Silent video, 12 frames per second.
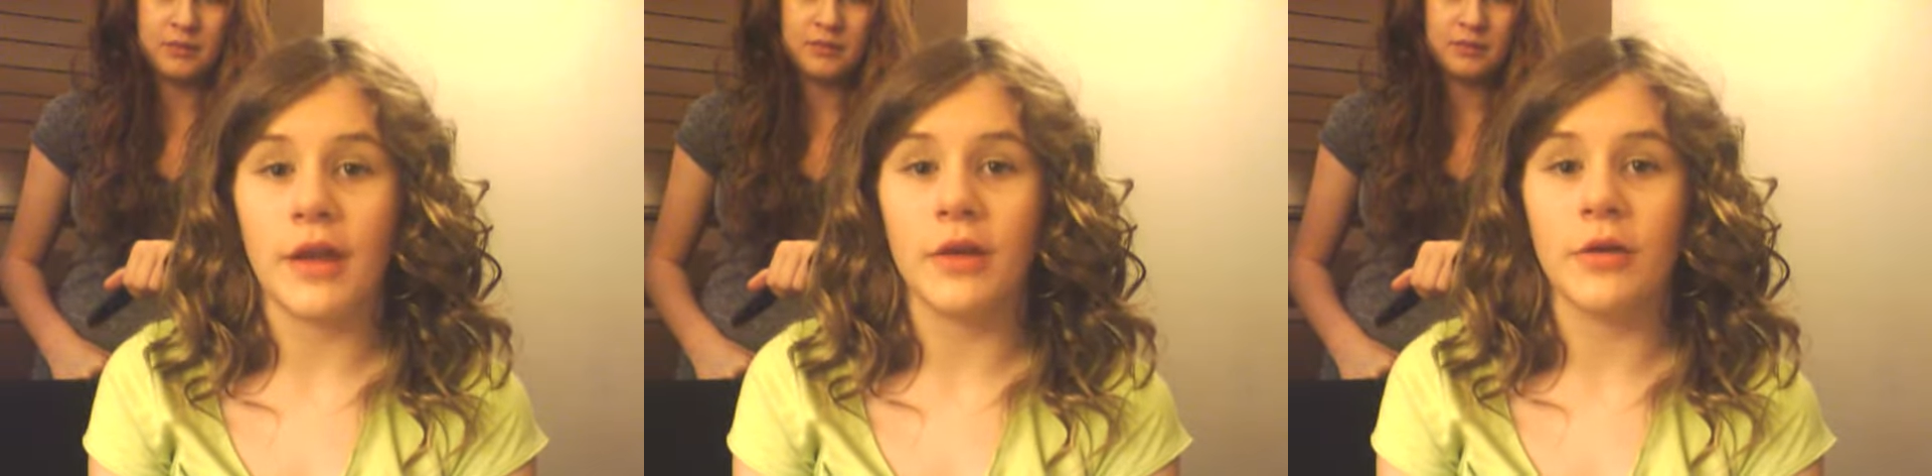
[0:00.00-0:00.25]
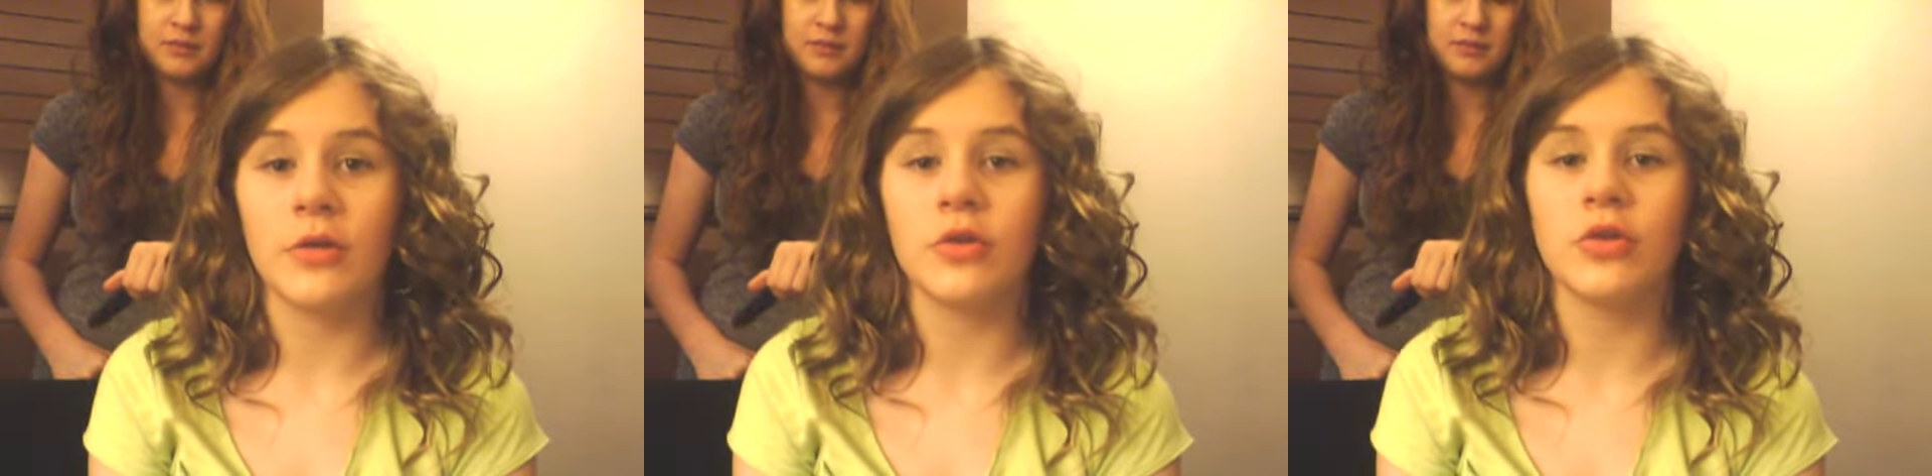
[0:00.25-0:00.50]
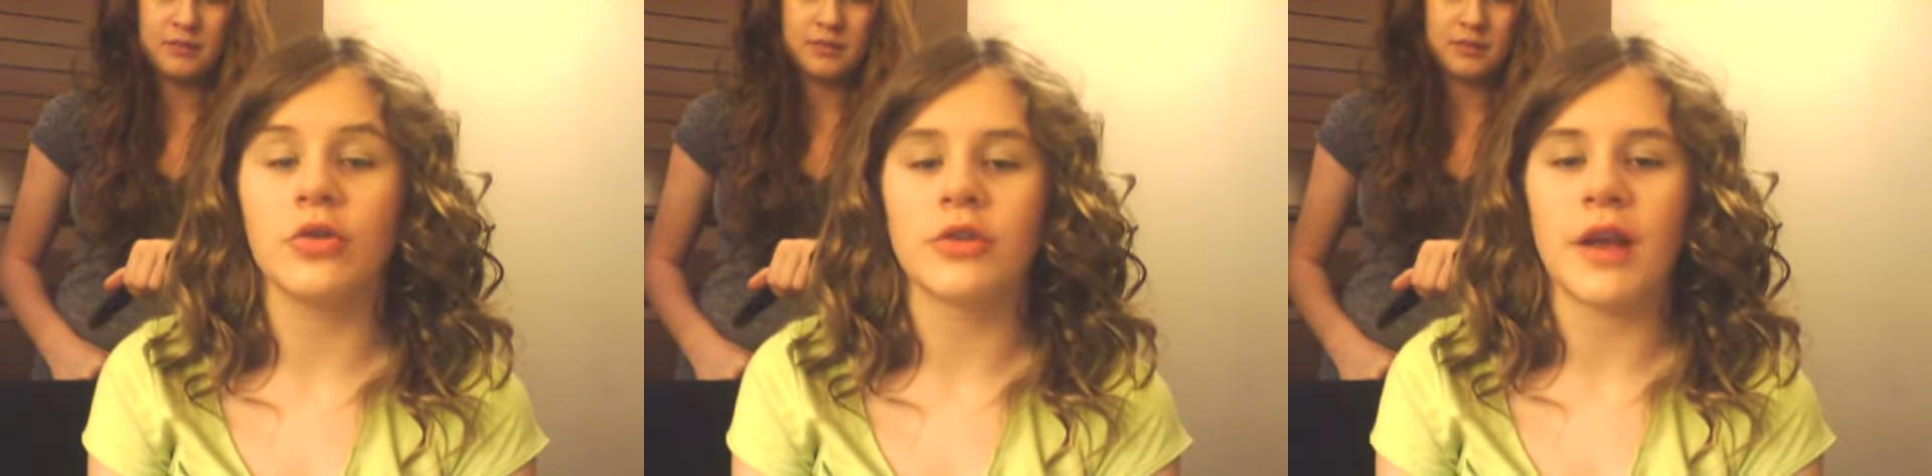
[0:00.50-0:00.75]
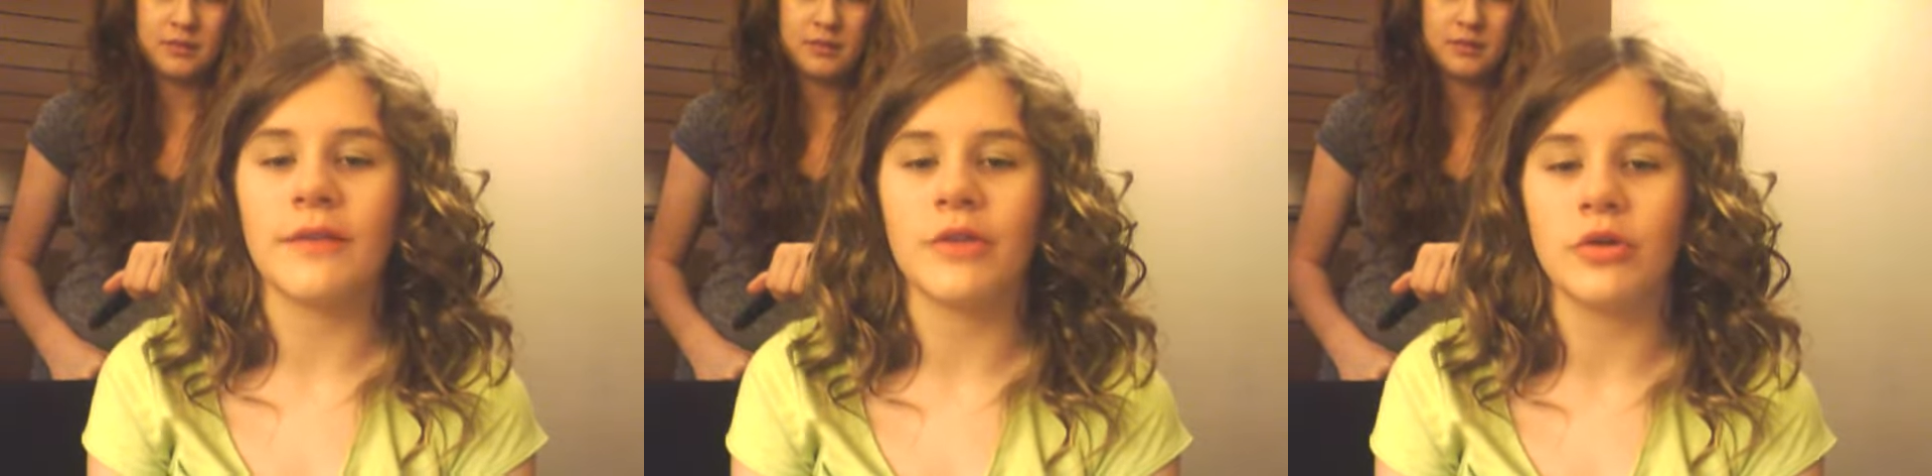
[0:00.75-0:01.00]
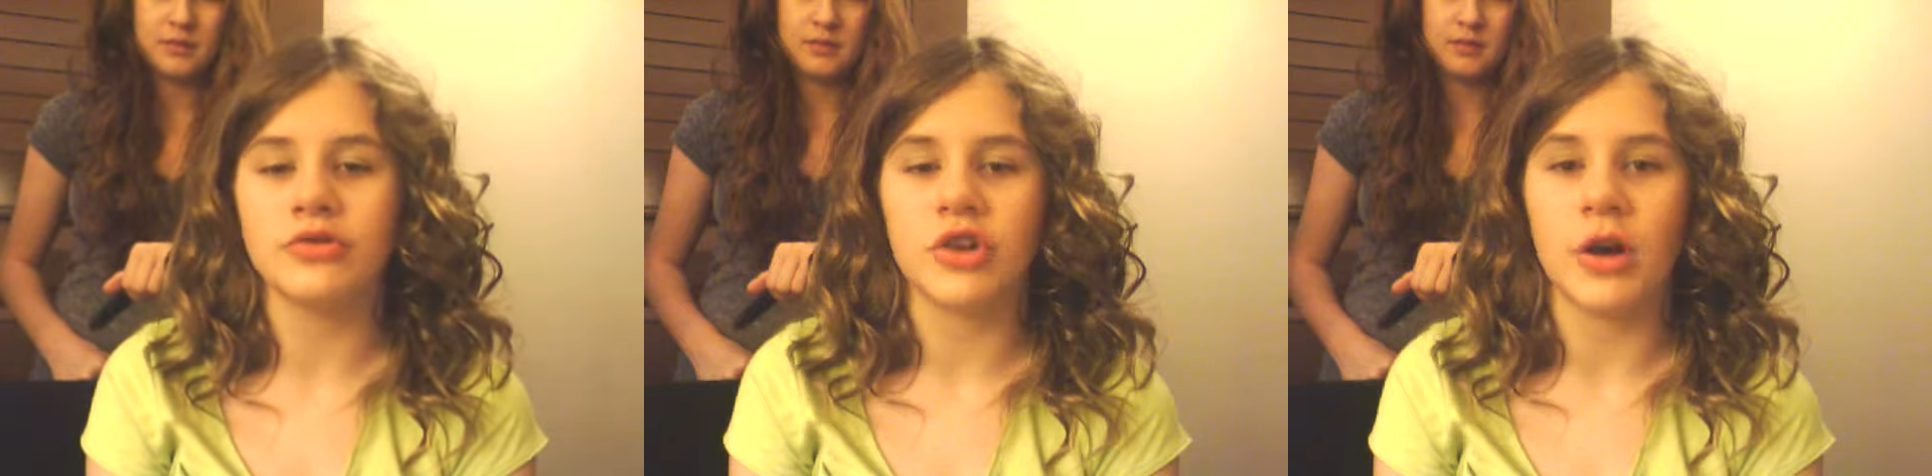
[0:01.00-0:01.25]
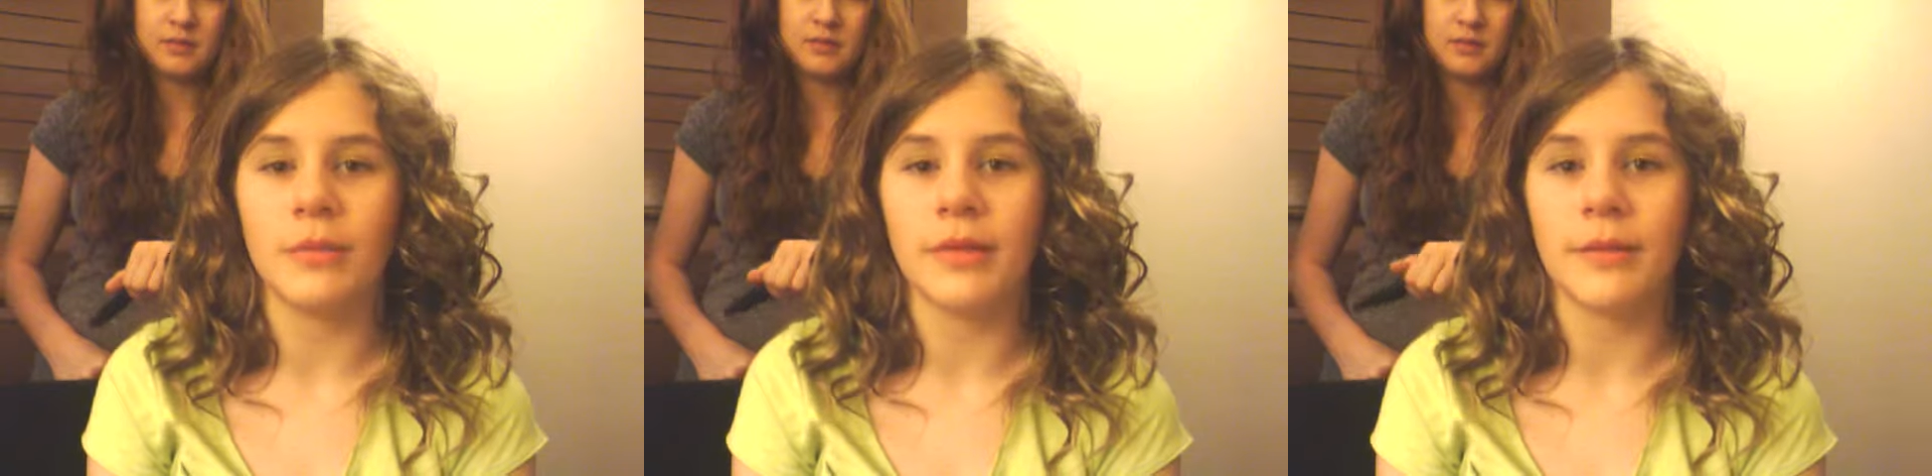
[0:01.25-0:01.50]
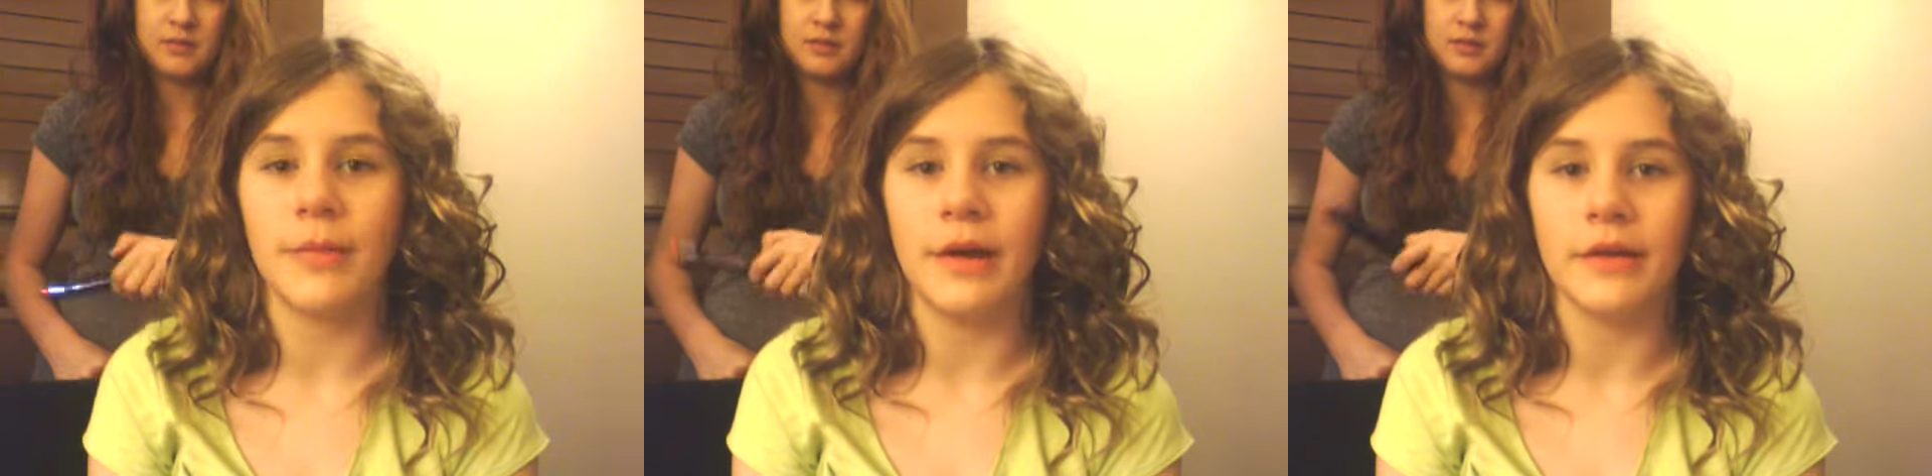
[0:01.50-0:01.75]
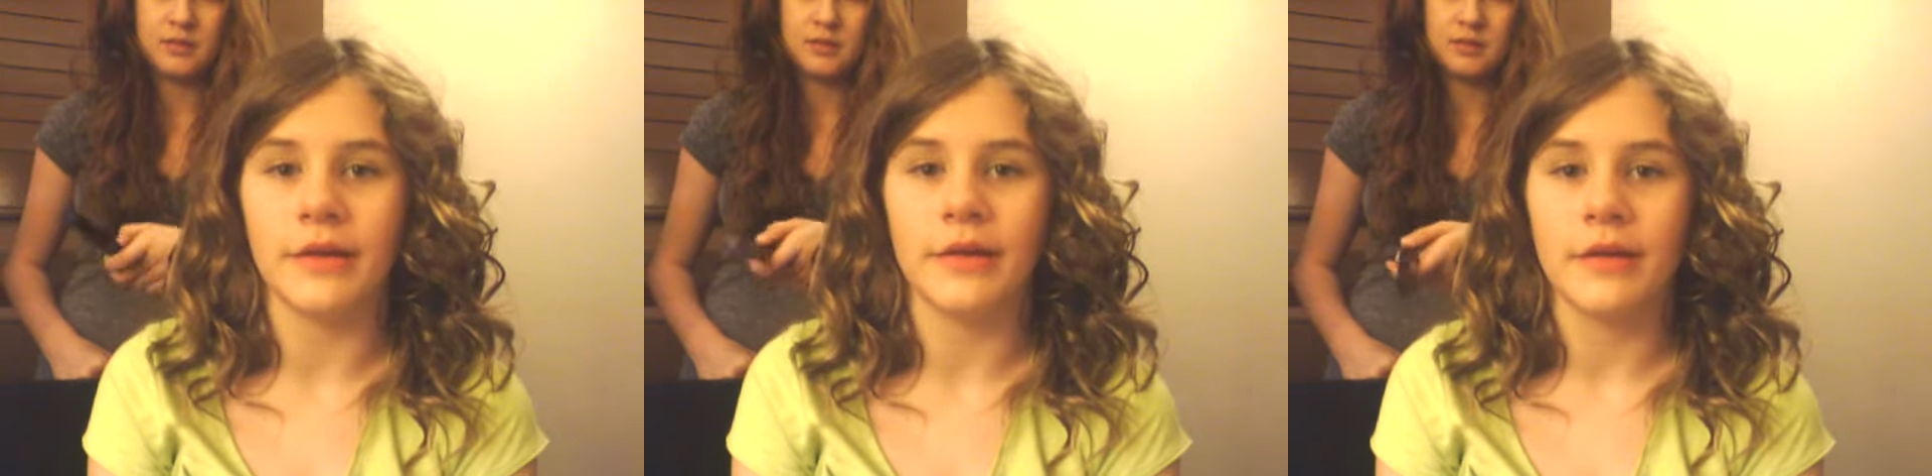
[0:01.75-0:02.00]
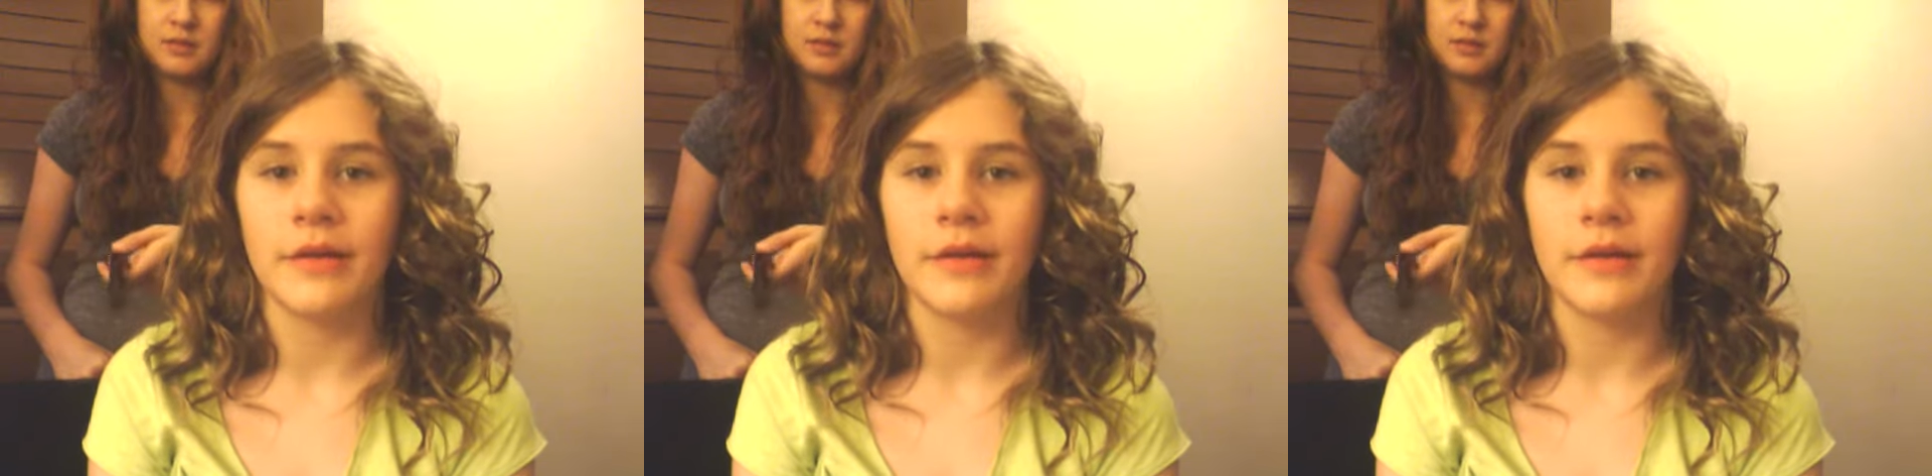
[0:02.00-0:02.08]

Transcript: Oh, who used to have no jobs, I meant.